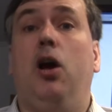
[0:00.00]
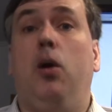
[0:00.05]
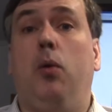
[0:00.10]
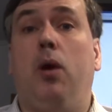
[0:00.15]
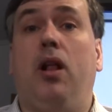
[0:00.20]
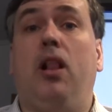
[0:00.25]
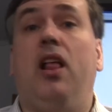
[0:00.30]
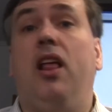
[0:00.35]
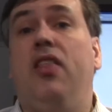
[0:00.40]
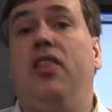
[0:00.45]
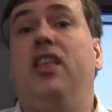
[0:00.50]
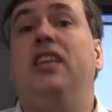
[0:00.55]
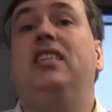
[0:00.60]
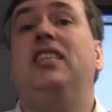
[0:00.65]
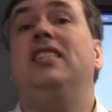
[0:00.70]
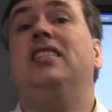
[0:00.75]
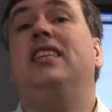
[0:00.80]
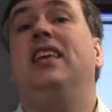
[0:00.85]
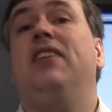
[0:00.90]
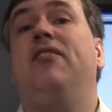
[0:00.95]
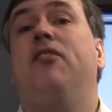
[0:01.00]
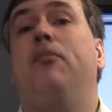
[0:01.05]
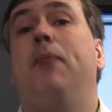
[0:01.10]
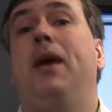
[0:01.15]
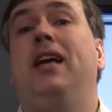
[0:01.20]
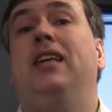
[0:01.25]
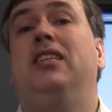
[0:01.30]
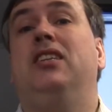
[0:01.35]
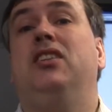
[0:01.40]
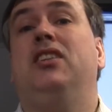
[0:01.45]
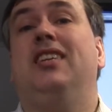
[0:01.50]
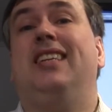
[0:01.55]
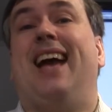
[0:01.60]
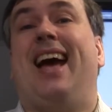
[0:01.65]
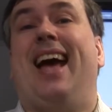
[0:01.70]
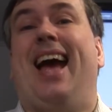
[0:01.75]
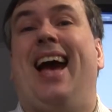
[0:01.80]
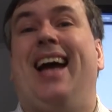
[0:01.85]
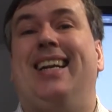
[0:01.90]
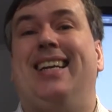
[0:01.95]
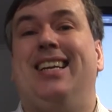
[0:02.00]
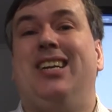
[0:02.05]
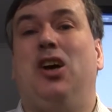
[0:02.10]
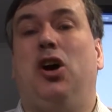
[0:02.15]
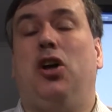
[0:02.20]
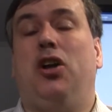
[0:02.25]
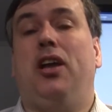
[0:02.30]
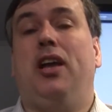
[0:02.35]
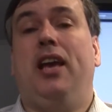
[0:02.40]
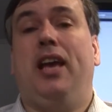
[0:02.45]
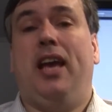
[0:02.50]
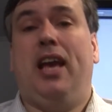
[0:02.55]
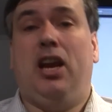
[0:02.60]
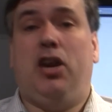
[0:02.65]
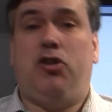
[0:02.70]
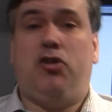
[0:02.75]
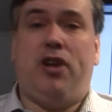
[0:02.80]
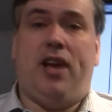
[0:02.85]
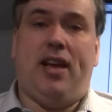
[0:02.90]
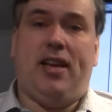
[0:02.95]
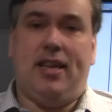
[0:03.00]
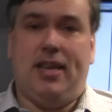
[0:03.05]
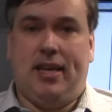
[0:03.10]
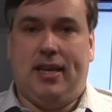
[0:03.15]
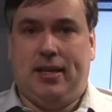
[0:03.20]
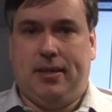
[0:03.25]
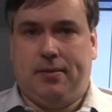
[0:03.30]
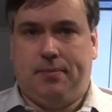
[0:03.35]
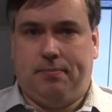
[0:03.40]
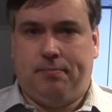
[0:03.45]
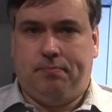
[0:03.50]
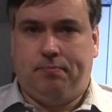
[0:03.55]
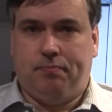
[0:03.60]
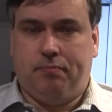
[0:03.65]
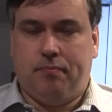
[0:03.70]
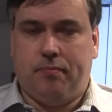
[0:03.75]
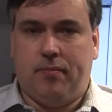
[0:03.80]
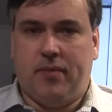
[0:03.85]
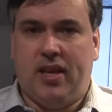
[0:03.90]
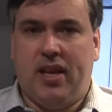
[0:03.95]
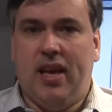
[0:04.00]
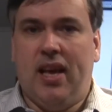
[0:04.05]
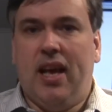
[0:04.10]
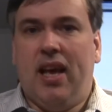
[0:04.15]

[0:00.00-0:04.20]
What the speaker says: well, this is the information that I acted on in creating it.